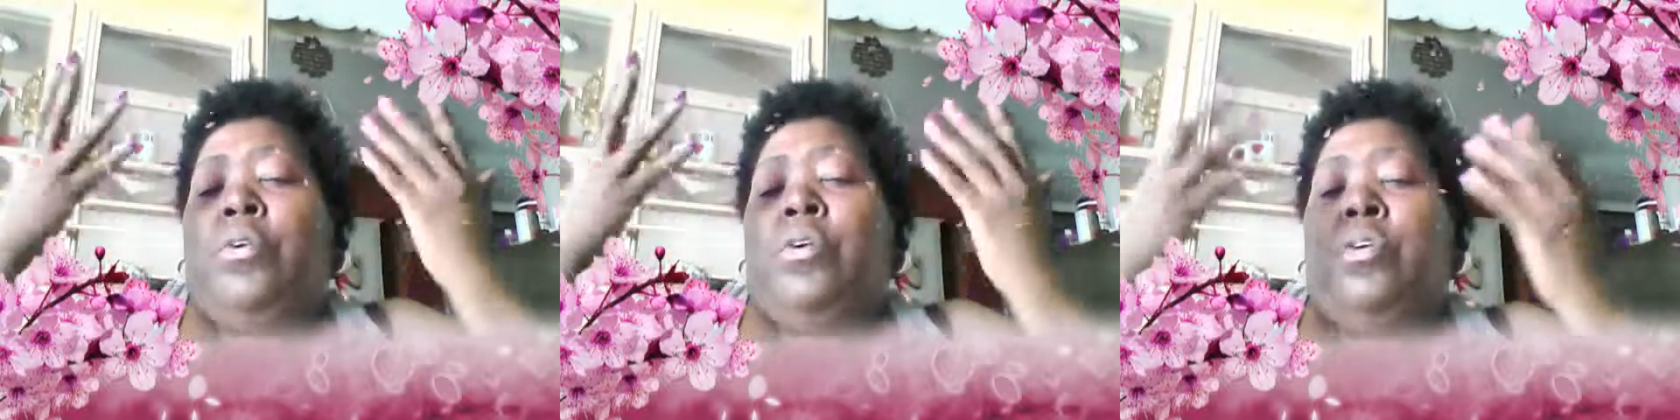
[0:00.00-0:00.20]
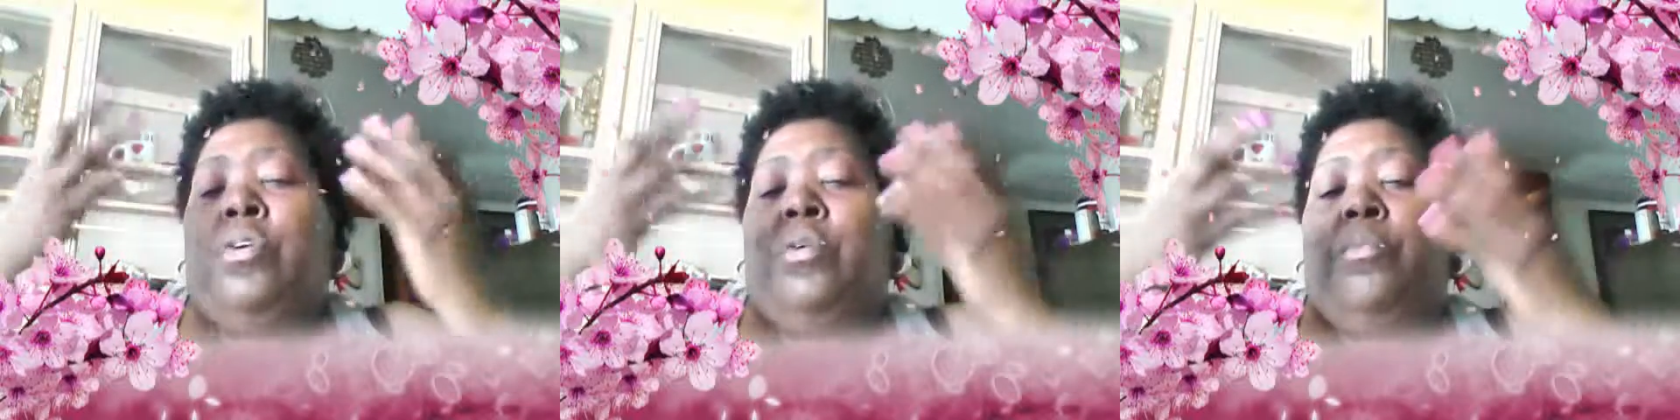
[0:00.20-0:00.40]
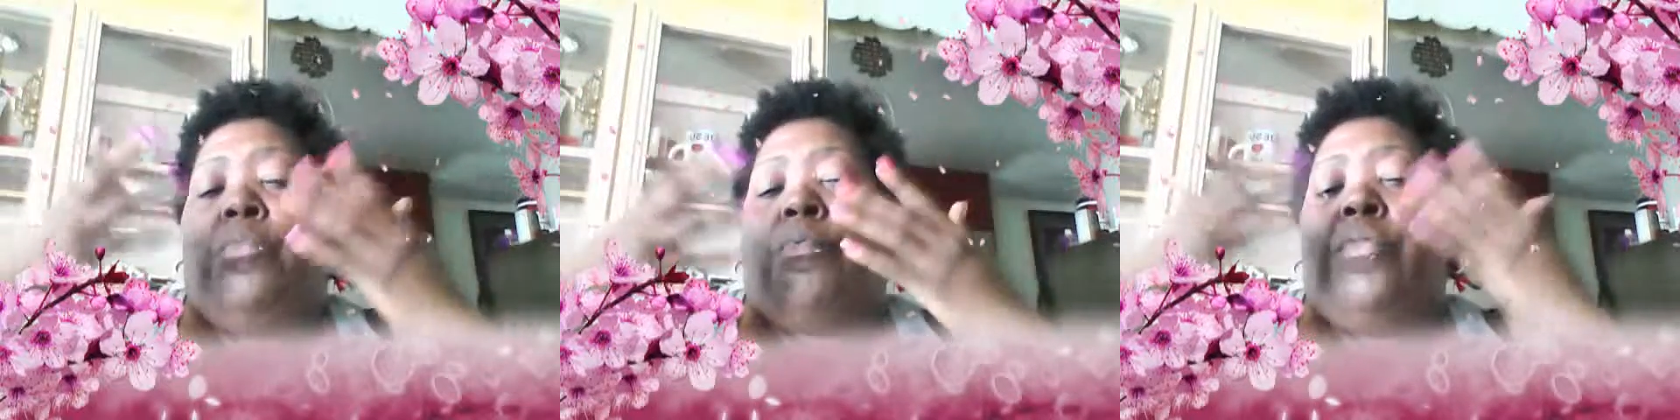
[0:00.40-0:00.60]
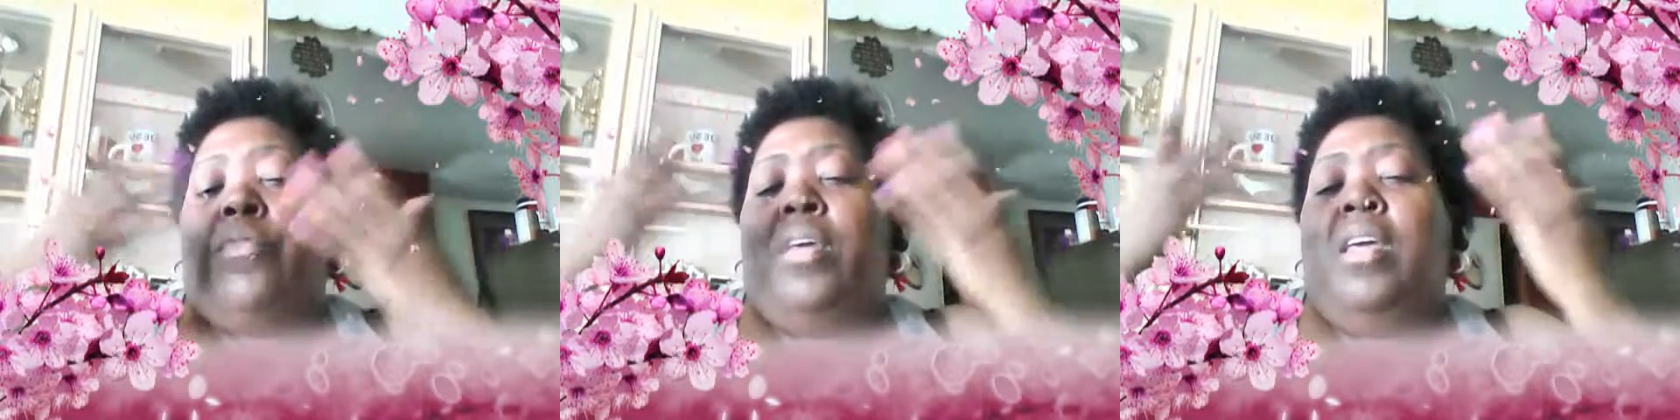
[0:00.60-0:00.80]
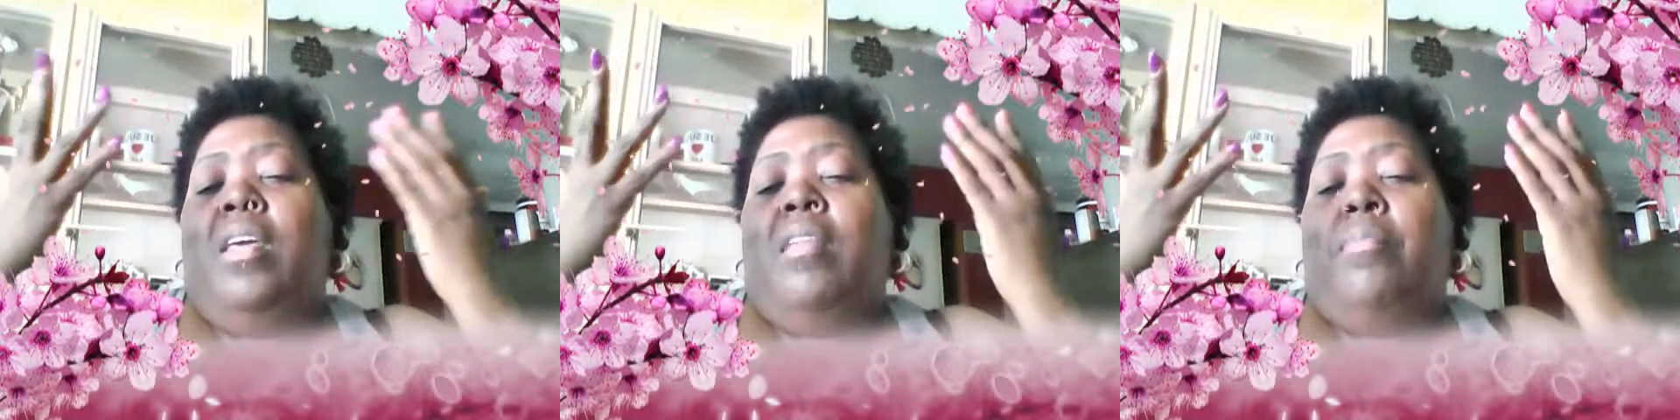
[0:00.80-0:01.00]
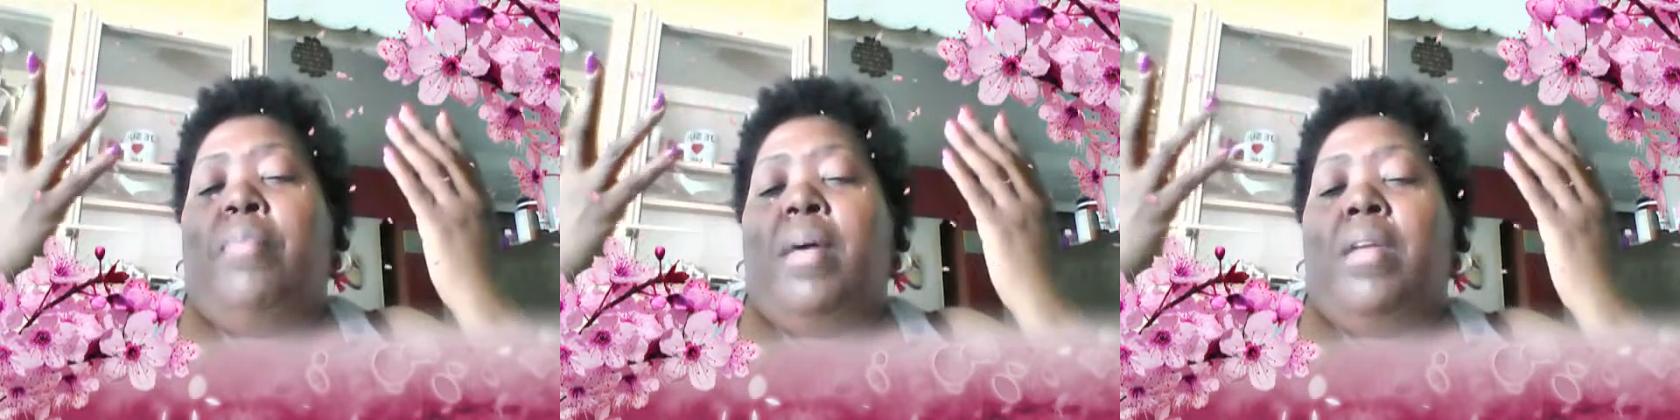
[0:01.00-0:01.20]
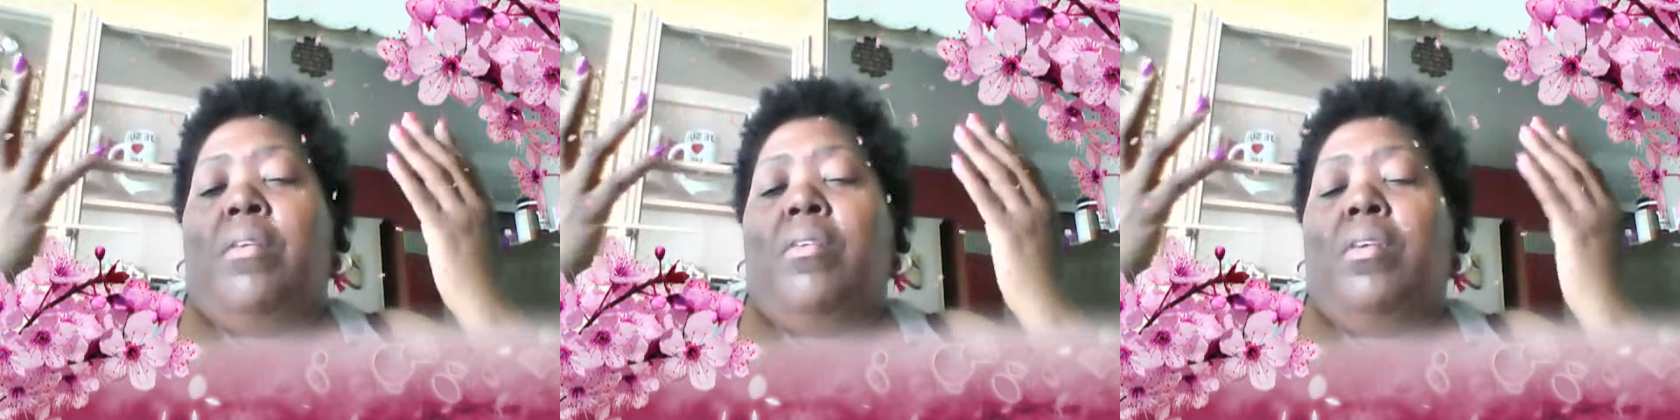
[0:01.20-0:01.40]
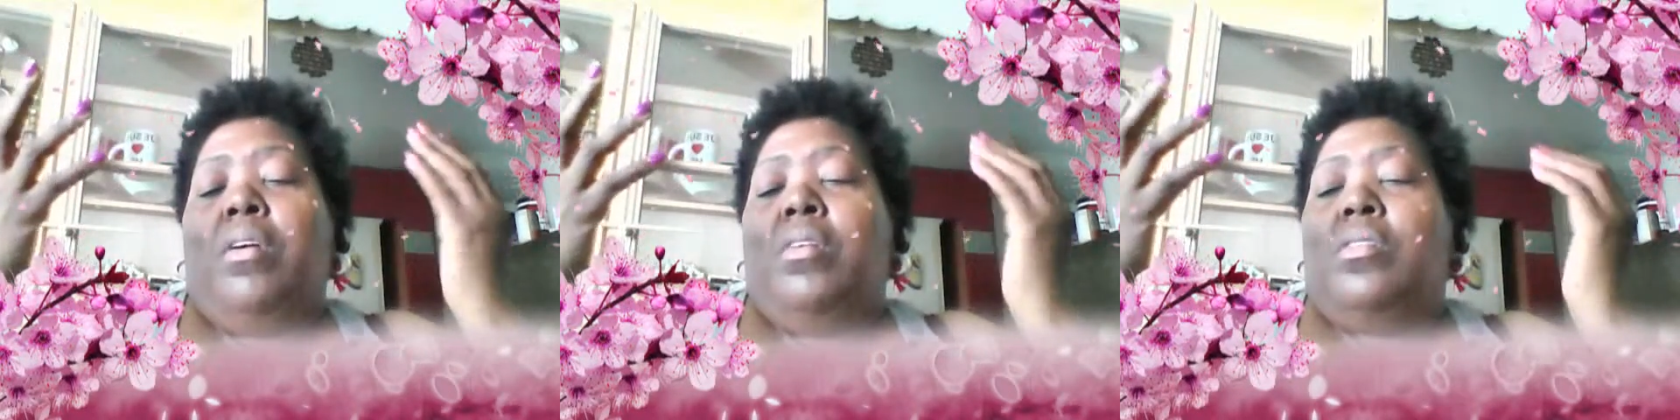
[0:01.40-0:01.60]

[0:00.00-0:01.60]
good, you breathe better.